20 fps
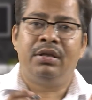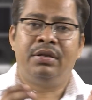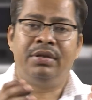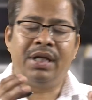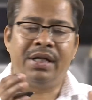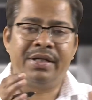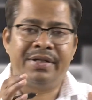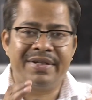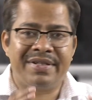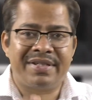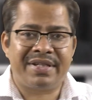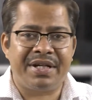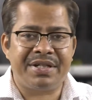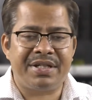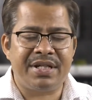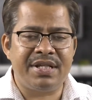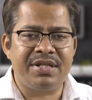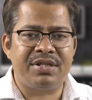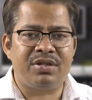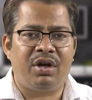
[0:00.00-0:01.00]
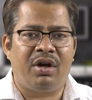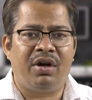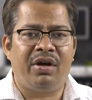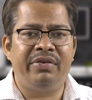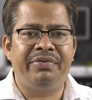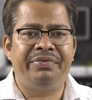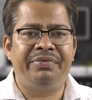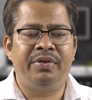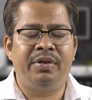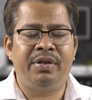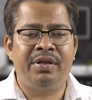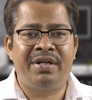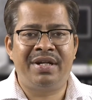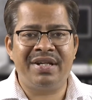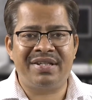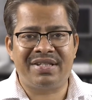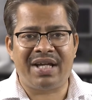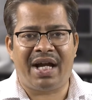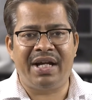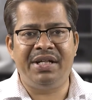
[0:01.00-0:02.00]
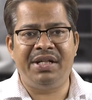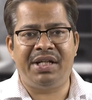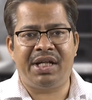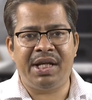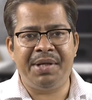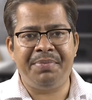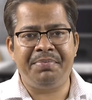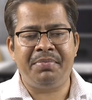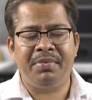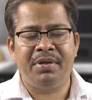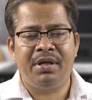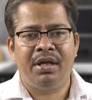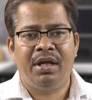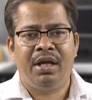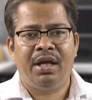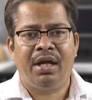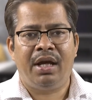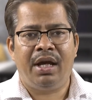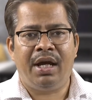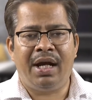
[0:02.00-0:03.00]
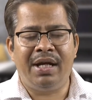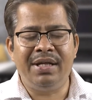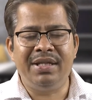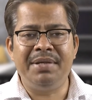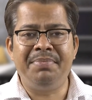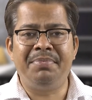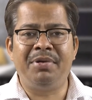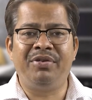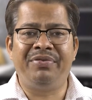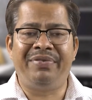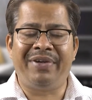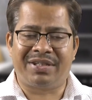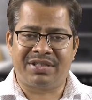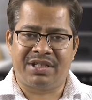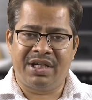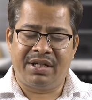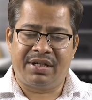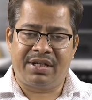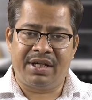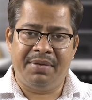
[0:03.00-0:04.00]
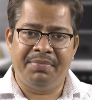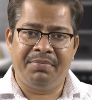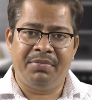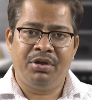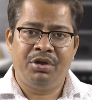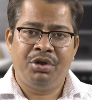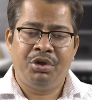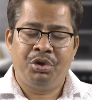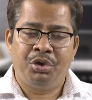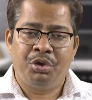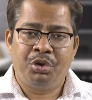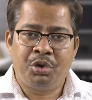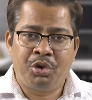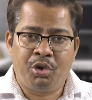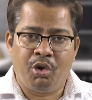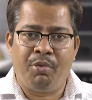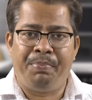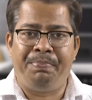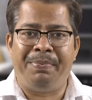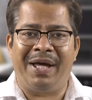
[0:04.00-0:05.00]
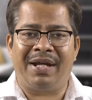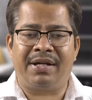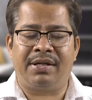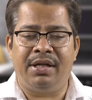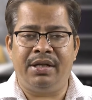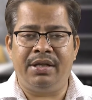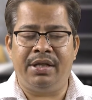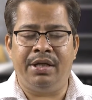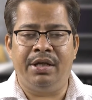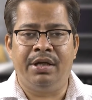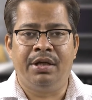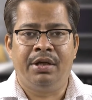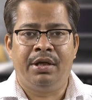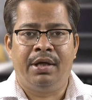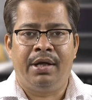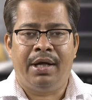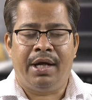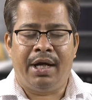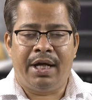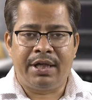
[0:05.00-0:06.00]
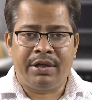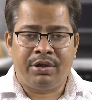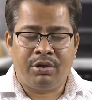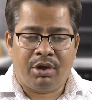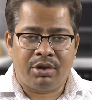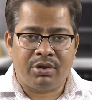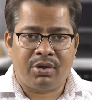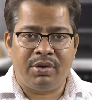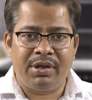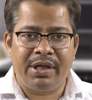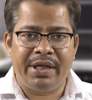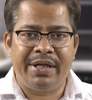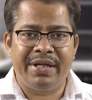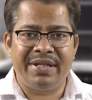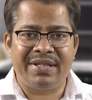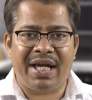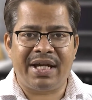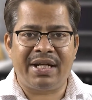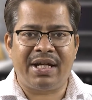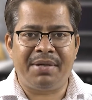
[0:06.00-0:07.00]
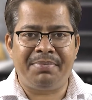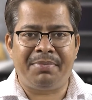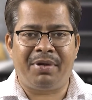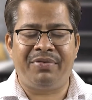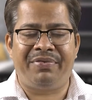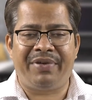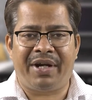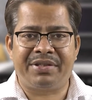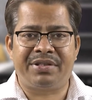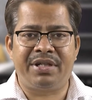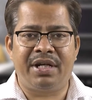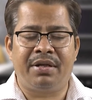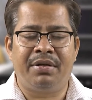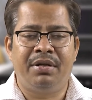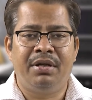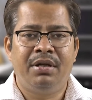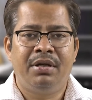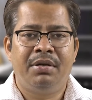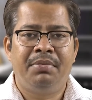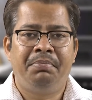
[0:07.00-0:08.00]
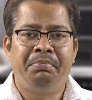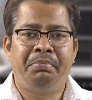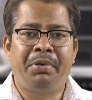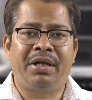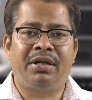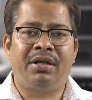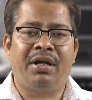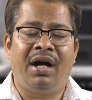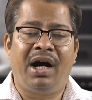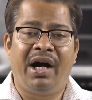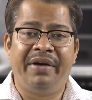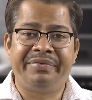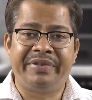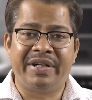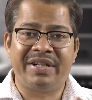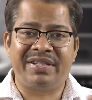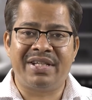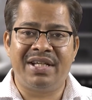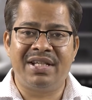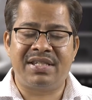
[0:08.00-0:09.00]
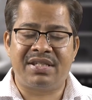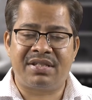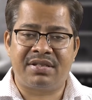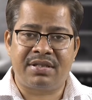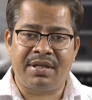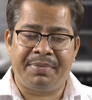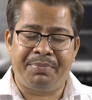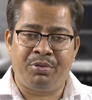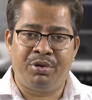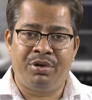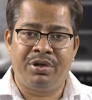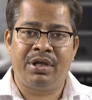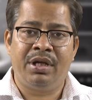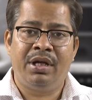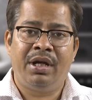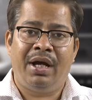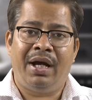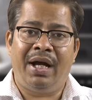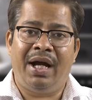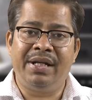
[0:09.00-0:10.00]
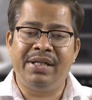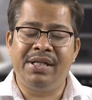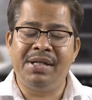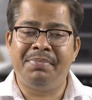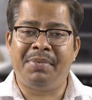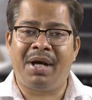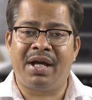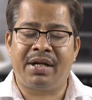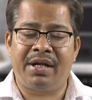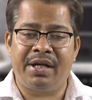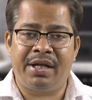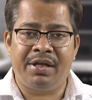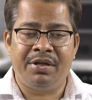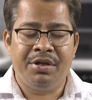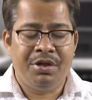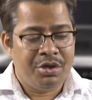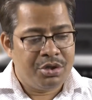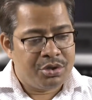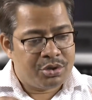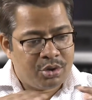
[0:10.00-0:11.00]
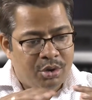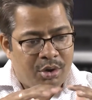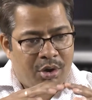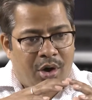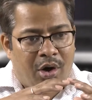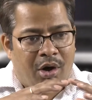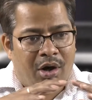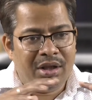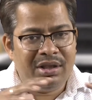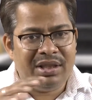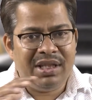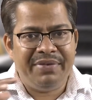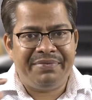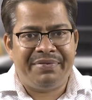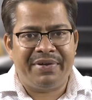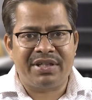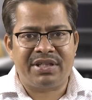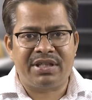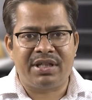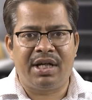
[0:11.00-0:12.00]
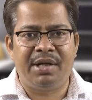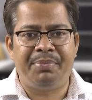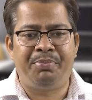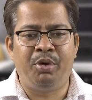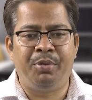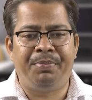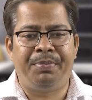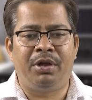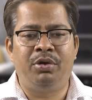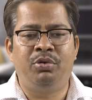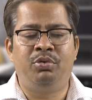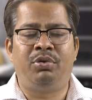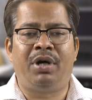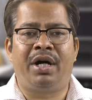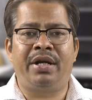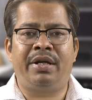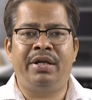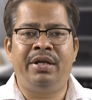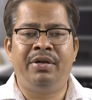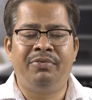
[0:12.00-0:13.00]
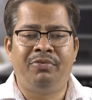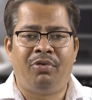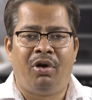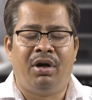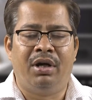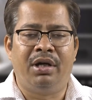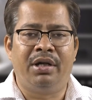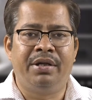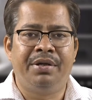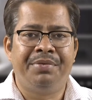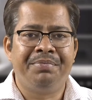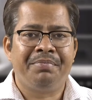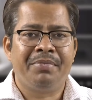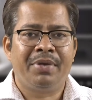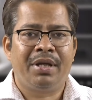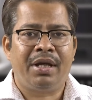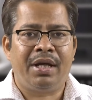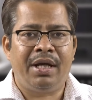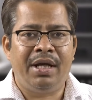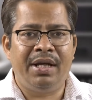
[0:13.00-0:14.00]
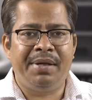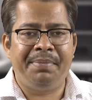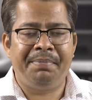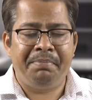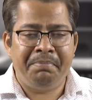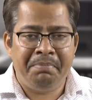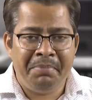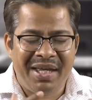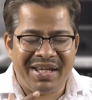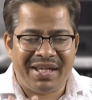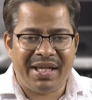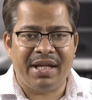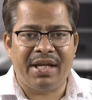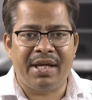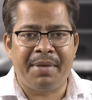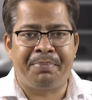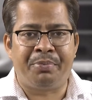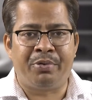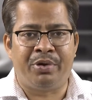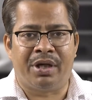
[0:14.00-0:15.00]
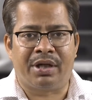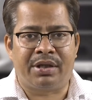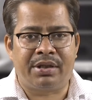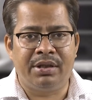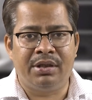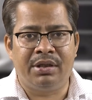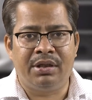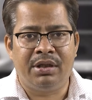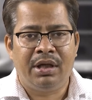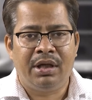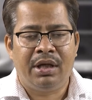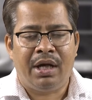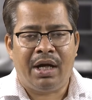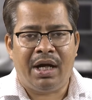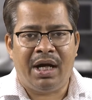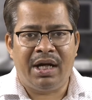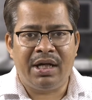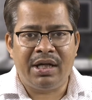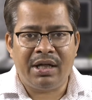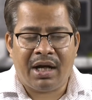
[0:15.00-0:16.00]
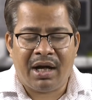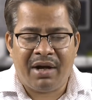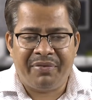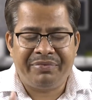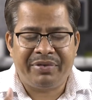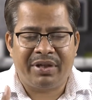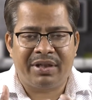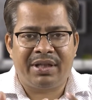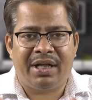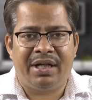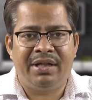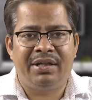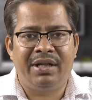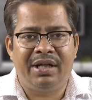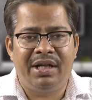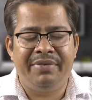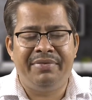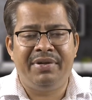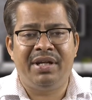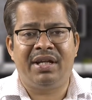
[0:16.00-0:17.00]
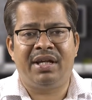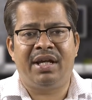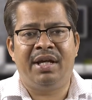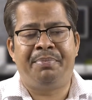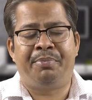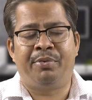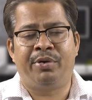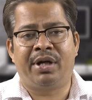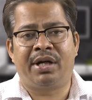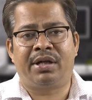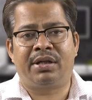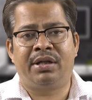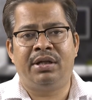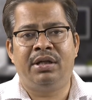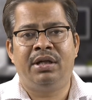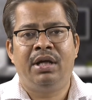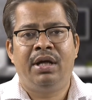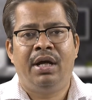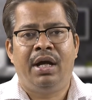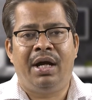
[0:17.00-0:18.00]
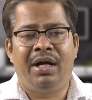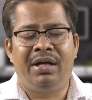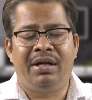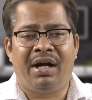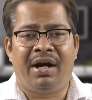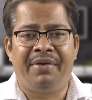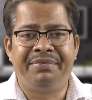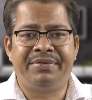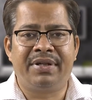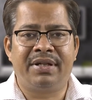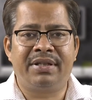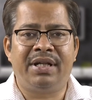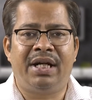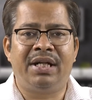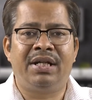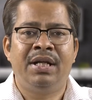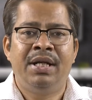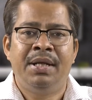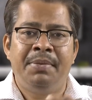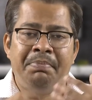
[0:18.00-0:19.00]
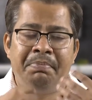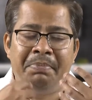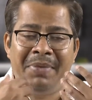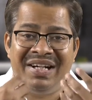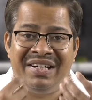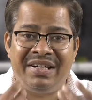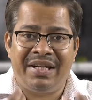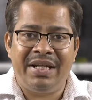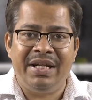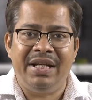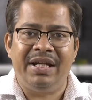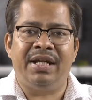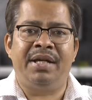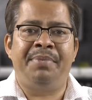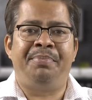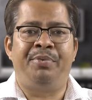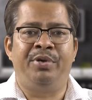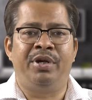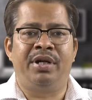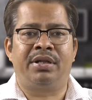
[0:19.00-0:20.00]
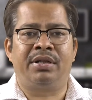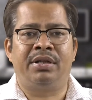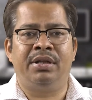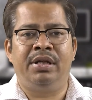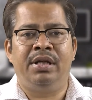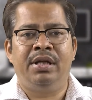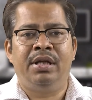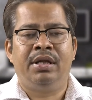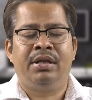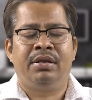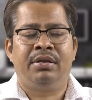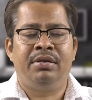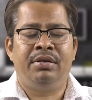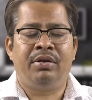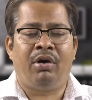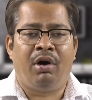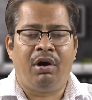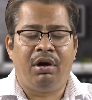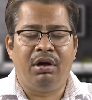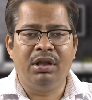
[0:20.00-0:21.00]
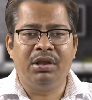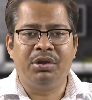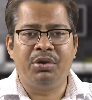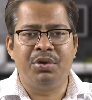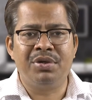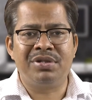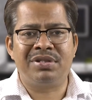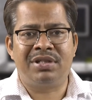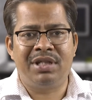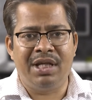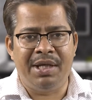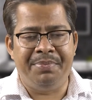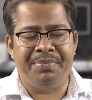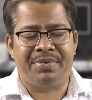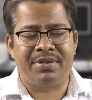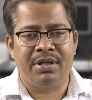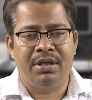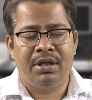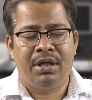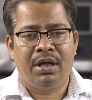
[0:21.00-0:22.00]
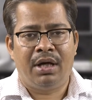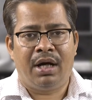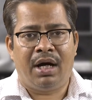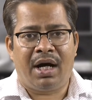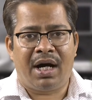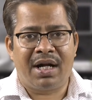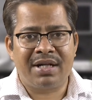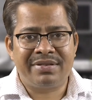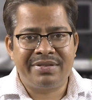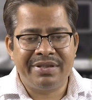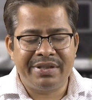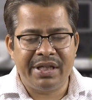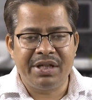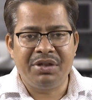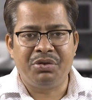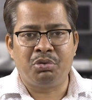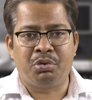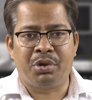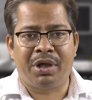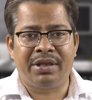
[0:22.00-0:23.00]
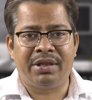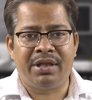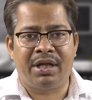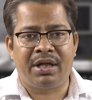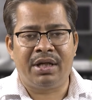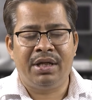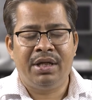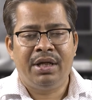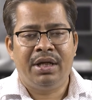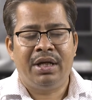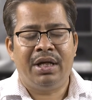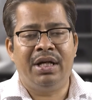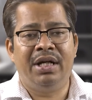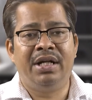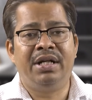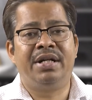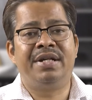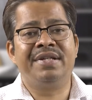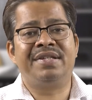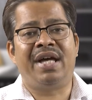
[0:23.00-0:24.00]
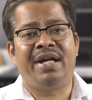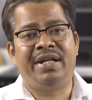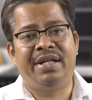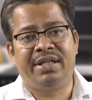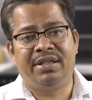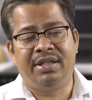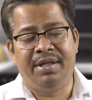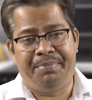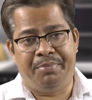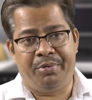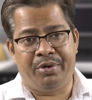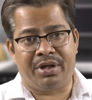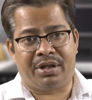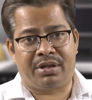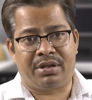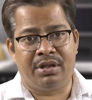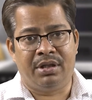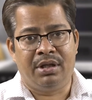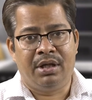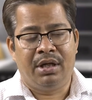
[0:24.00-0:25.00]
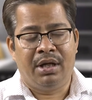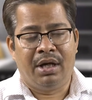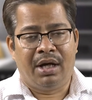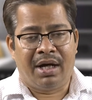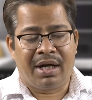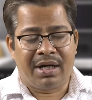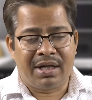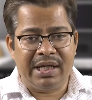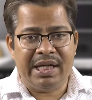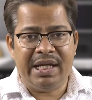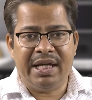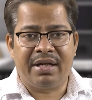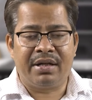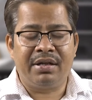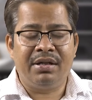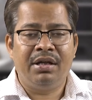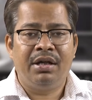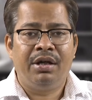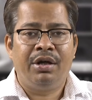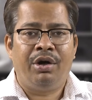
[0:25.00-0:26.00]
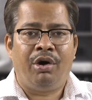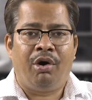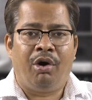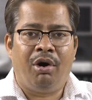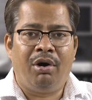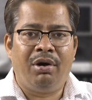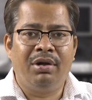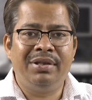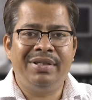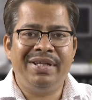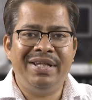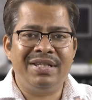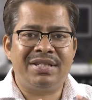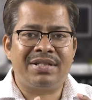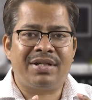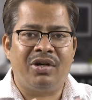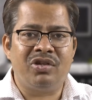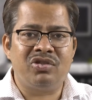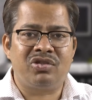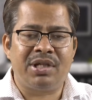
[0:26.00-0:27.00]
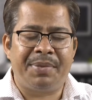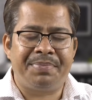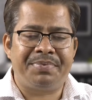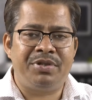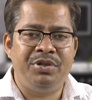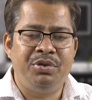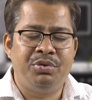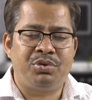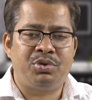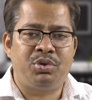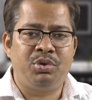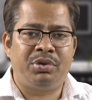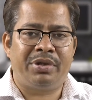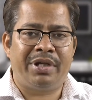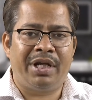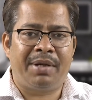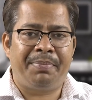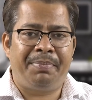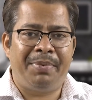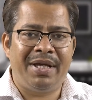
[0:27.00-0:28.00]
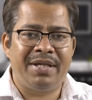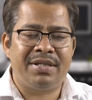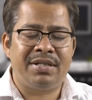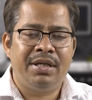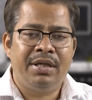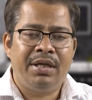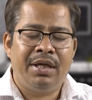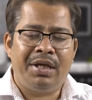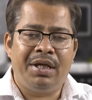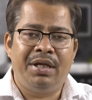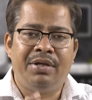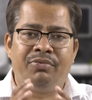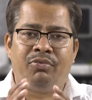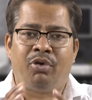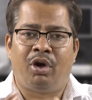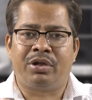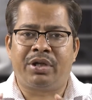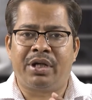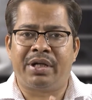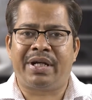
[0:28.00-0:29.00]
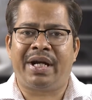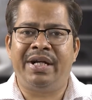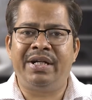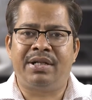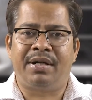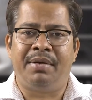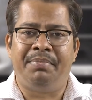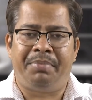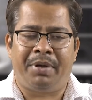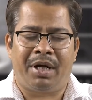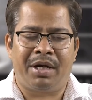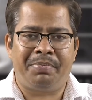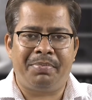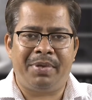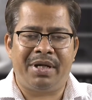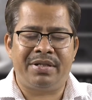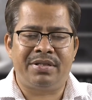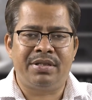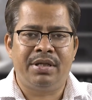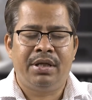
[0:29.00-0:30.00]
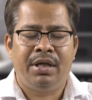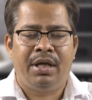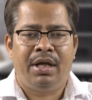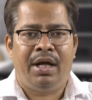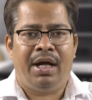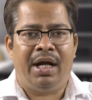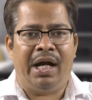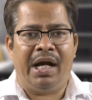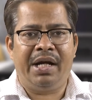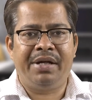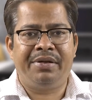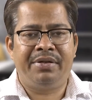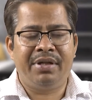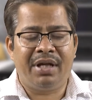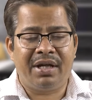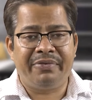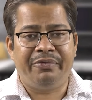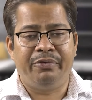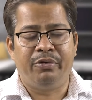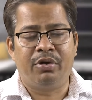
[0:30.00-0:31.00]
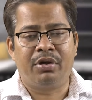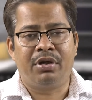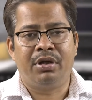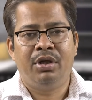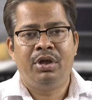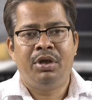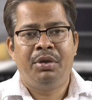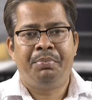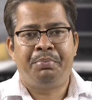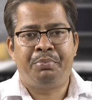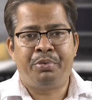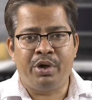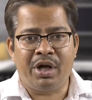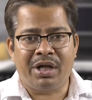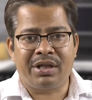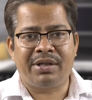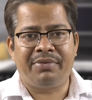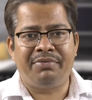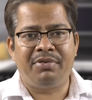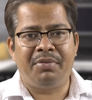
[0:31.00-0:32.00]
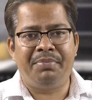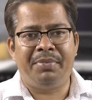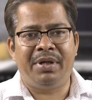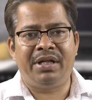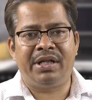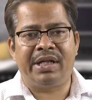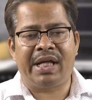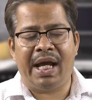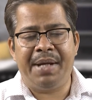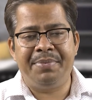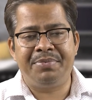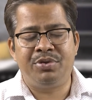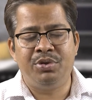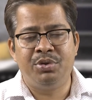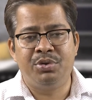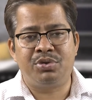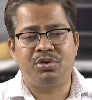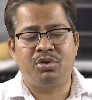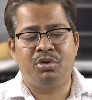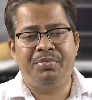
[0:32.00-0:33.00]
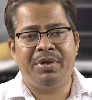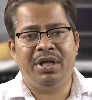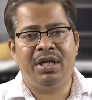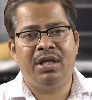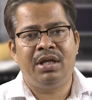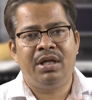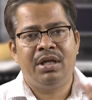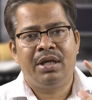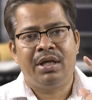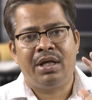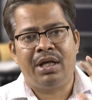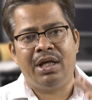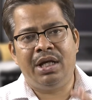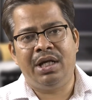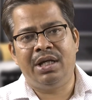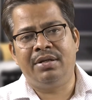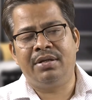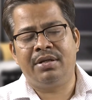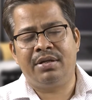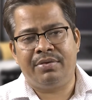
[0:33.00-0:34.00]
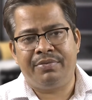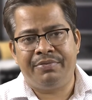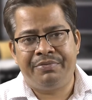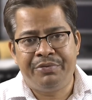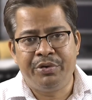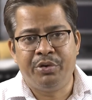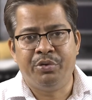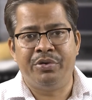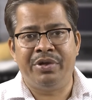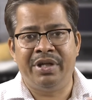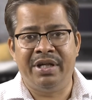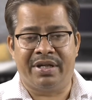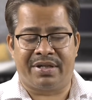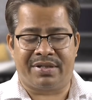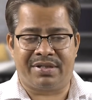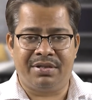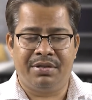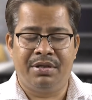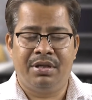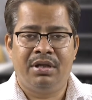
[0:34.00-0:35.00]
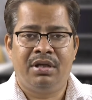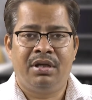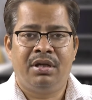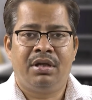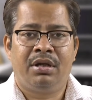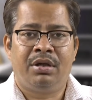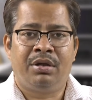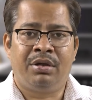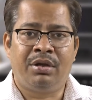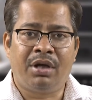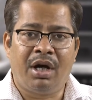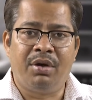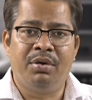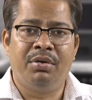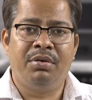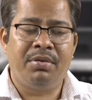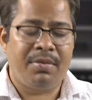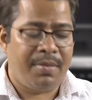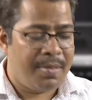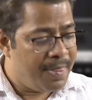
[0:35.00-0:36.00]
the discussions of design team and the manufacturing team go parallelly and not only design and manufacturing but after sales support and the marketing. So, all the functional people who are involved in making a product and after that delivering a product and after that maintaining a product, all those teams are sitting together in designing the product. Earlier, all these concepts used to take place in watertight compartments and therefore, product development times used to be in few years. Now,